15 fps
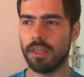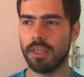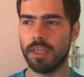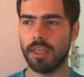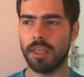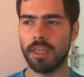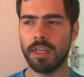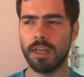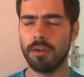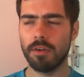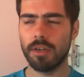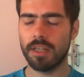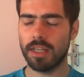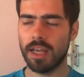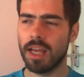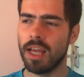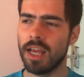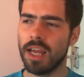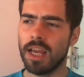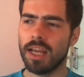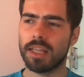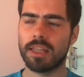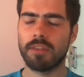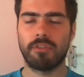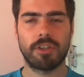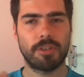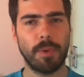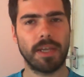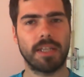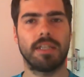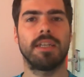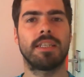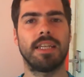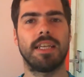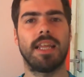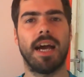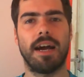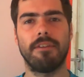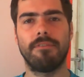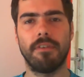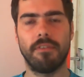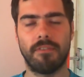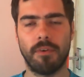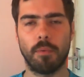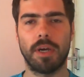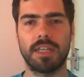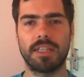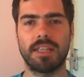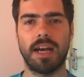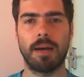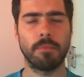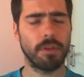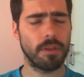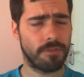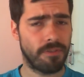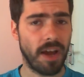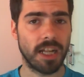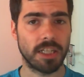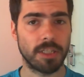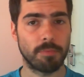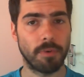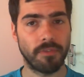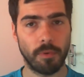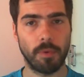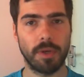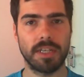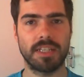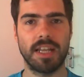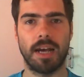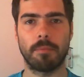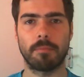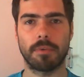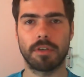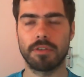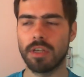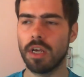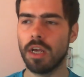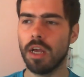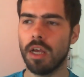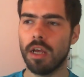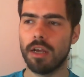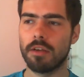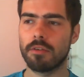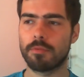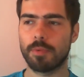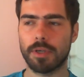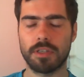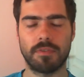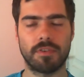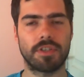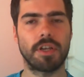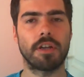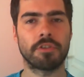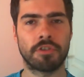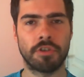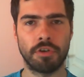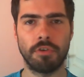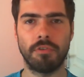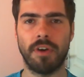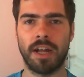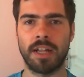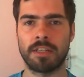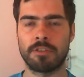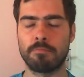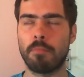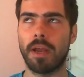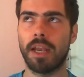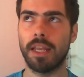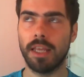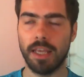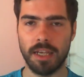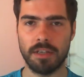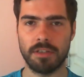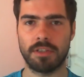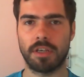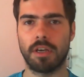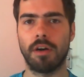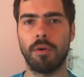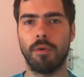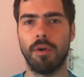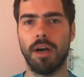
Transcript: you know, the respect I did have for West Ham, not the fans, but for West Ham, because it was because of a certain two fans many years ago